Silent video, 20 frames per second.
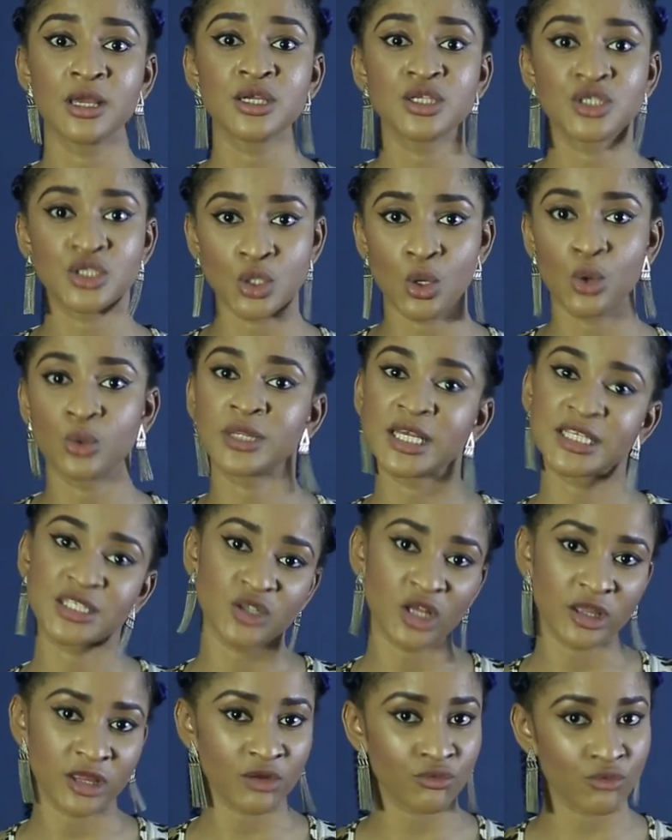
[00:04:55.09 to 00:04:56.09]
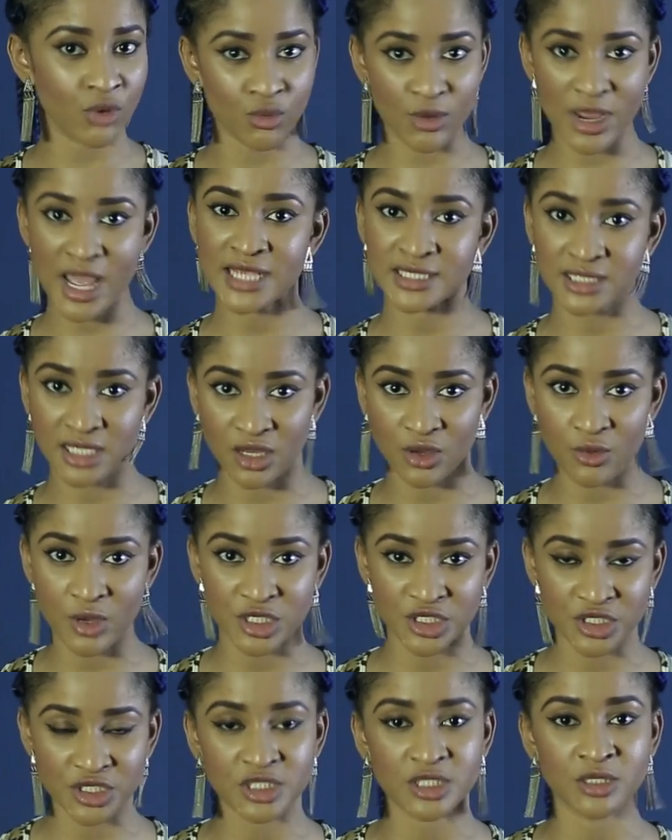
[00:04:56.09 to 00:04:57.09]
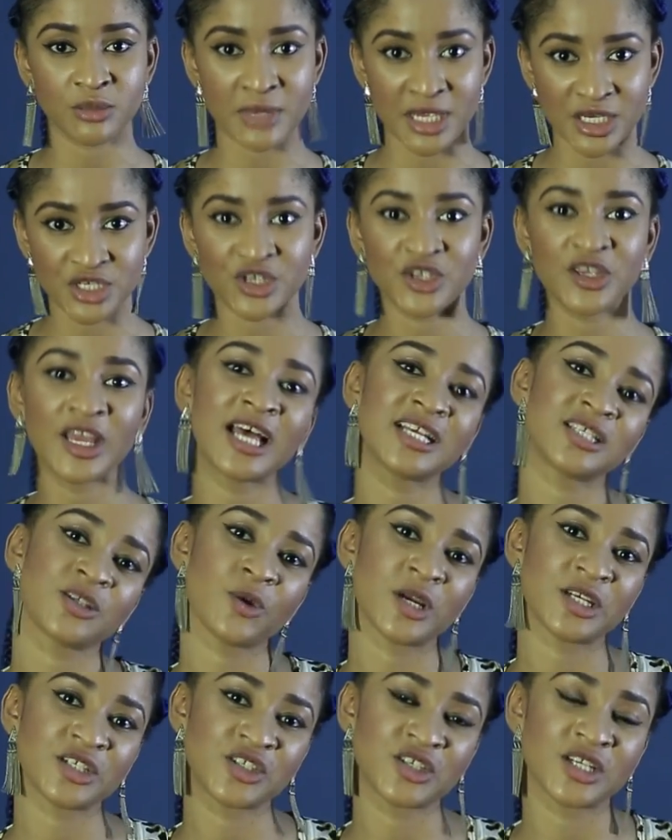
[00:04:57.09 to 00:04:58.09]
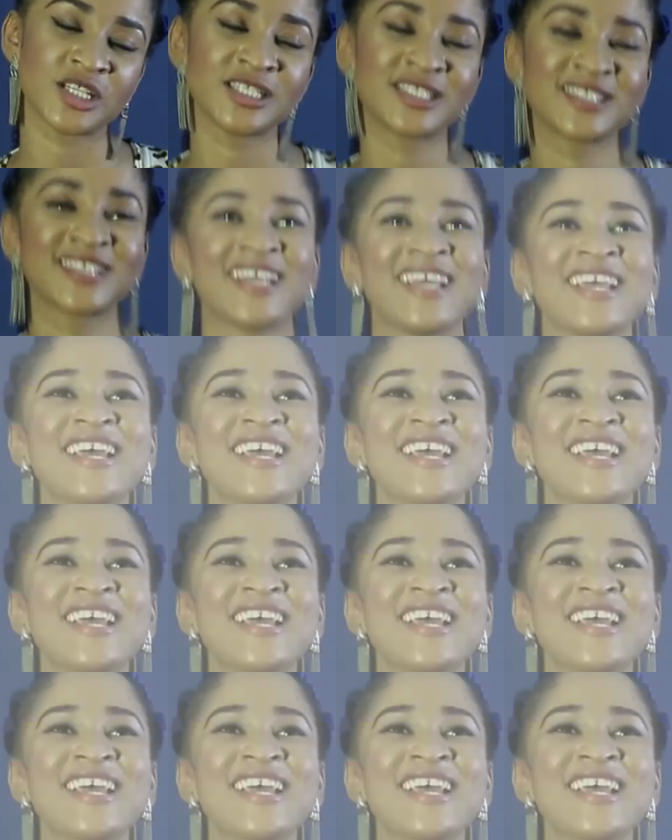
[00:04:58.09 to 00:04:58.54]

So there's nothing wrong with asking questions. So make sure you ask questions.